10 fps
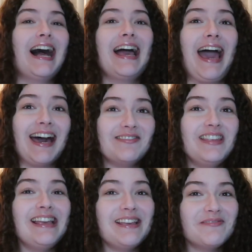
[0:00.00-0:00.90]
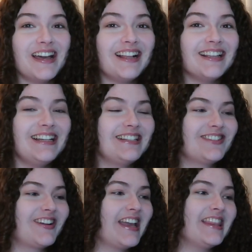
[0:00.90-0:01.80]
I have the email, it is
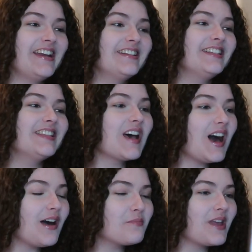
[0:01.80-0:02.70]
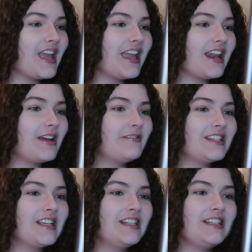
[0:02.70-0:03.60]
right there at the top, and I'm
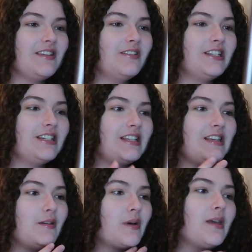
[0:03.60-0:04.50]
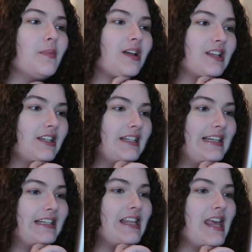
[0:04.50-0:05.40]
just gonna see which team I'm
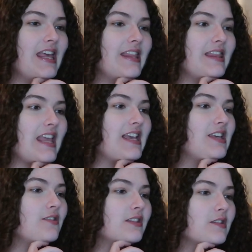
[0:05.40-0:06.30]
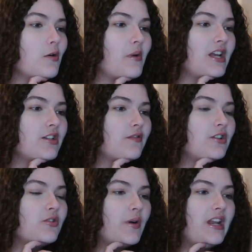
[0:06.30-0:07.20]
on. Thank you so much
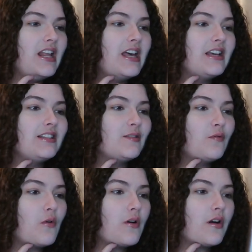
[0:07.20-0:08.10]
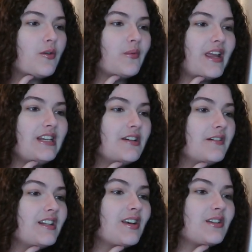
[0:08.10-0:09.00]
for joining us for Reindeer
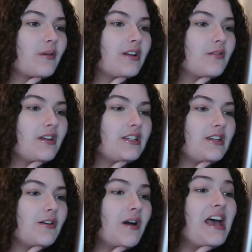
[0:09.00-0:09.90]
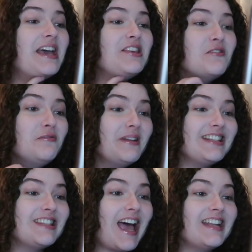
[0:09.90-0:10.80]
Readathon 2022. You've been
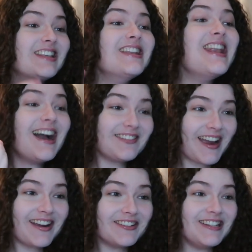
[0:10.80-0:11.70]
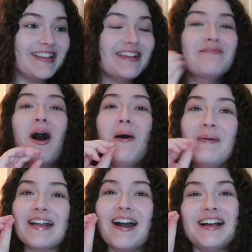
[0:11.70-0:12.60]
assigned to the Nutcracker team! Oh
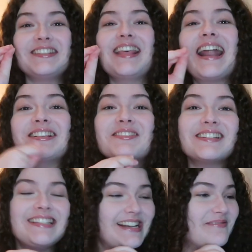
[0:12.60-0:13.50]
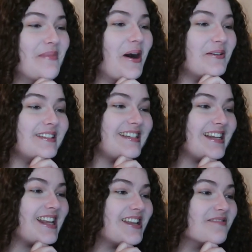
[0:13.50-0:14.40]
my gosh, that is Kerstin and Mo's
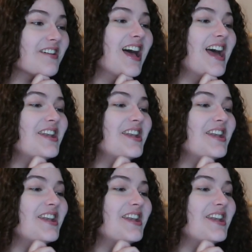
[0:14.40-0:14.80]
team!